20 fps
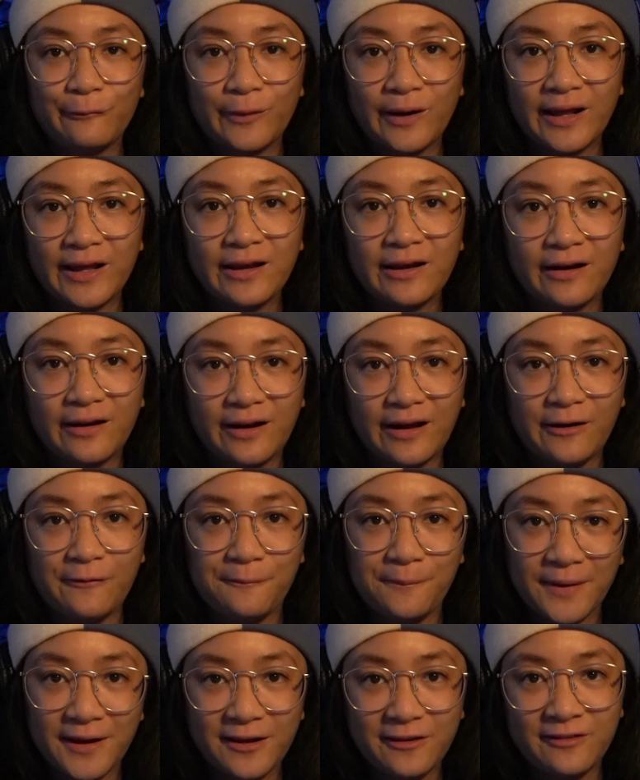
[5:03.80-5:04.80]
When I cut out
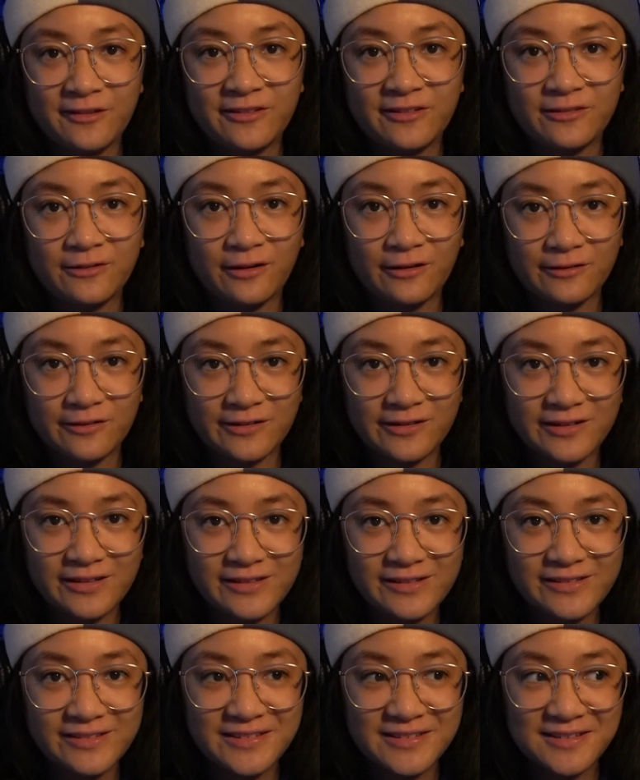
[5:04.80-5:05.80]
my
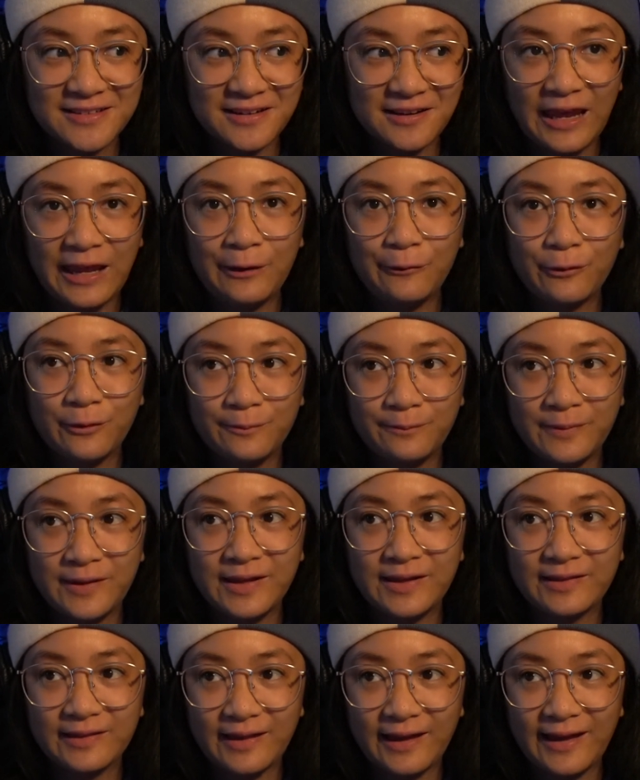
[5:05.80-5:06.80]
stutters, it would
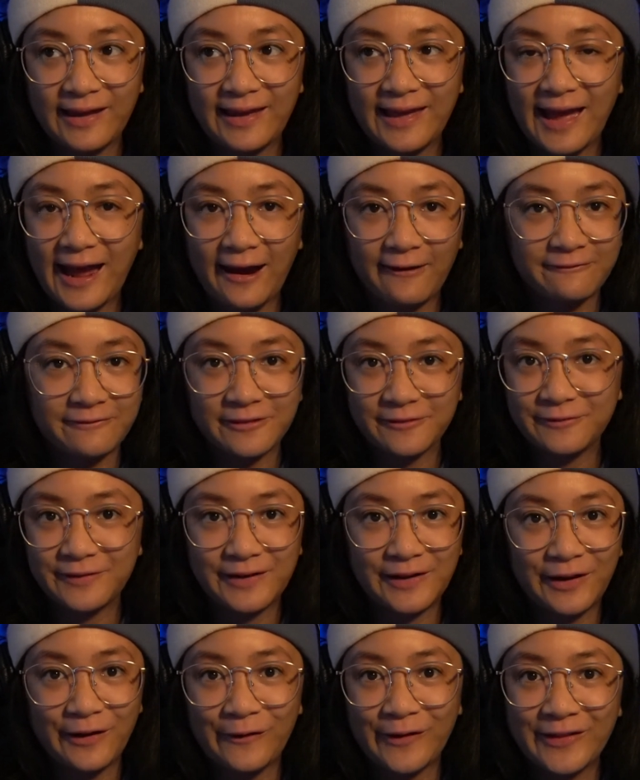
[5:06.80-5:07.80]
be like half the
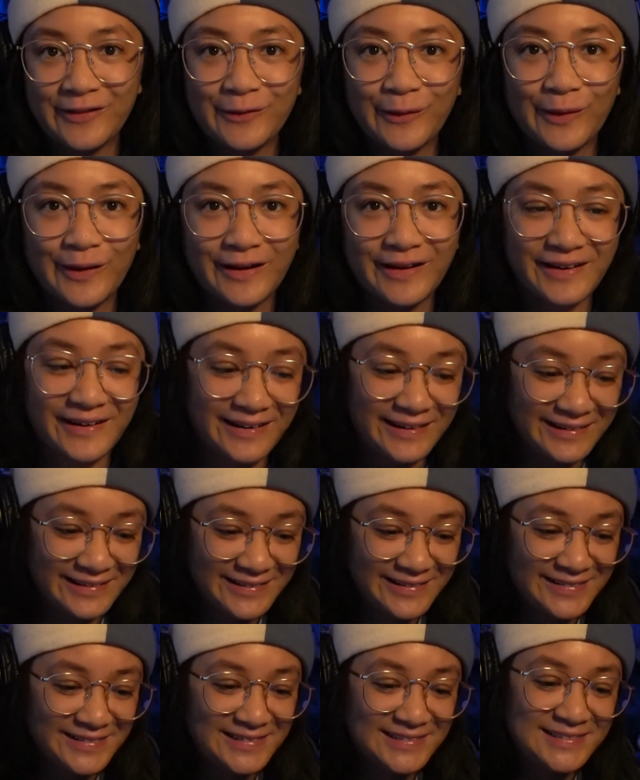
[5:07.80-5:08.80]
video, I swear to God.
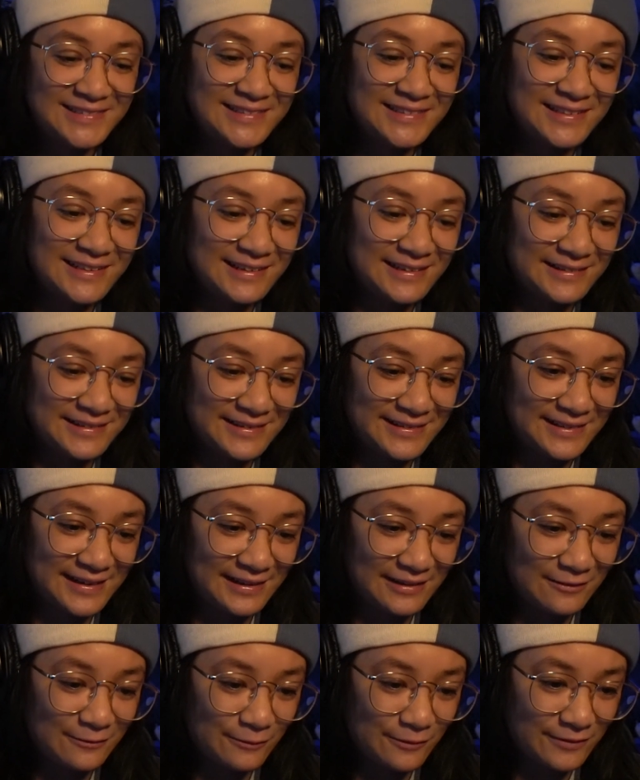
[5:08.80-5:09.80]
All right,
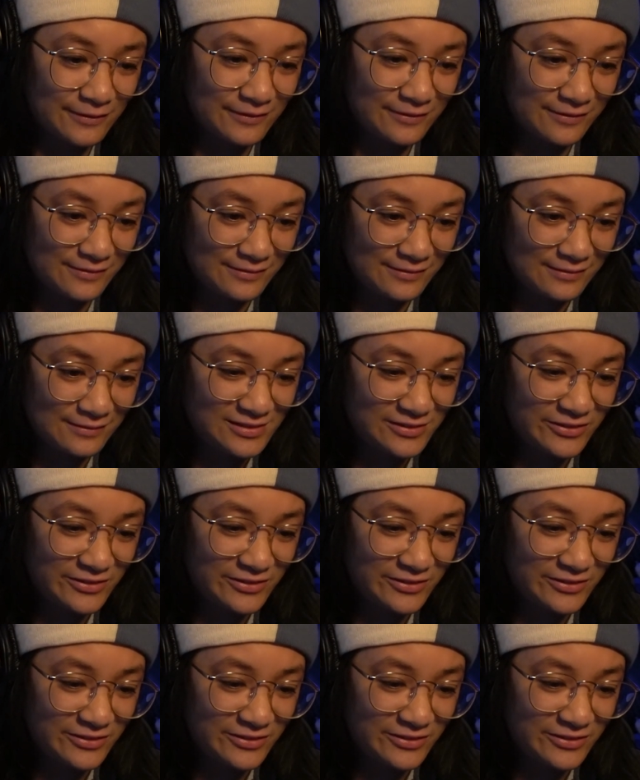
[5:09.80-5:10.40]
next one.